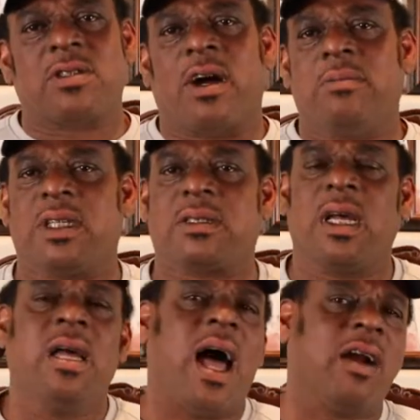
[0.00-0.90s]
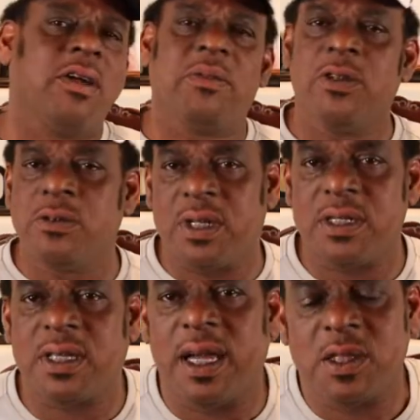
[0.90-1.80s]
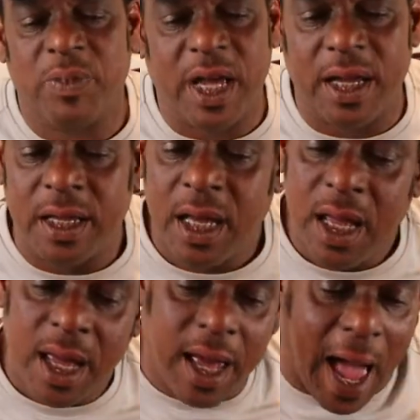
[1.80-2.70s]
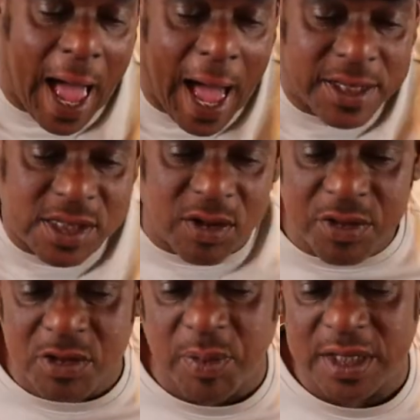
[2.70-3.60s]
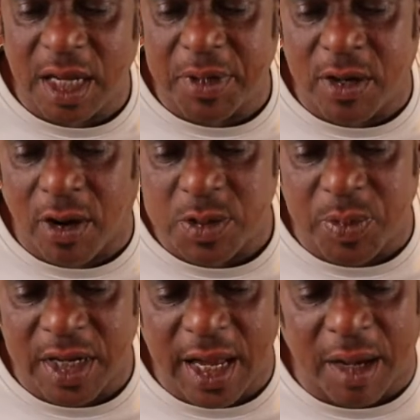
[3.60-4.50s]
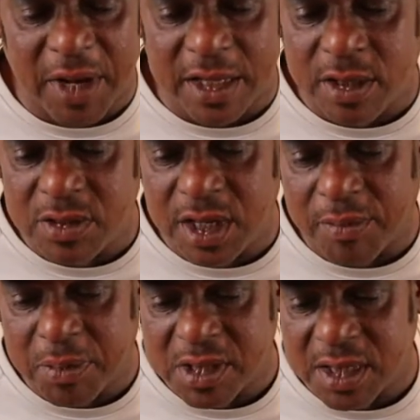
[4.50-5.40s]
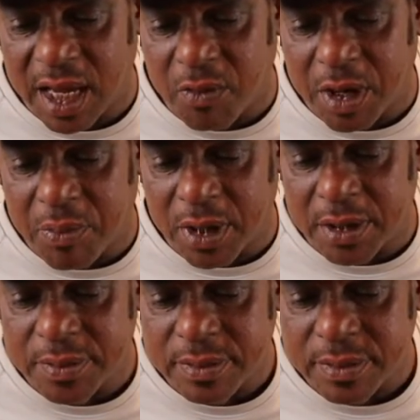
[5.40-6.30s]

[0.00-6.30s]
I'm sorry. I'm just, I don't even use these things, man. And I just don't use my debit cards. But hey, I'm like you, Tim. I'm the same way, brother.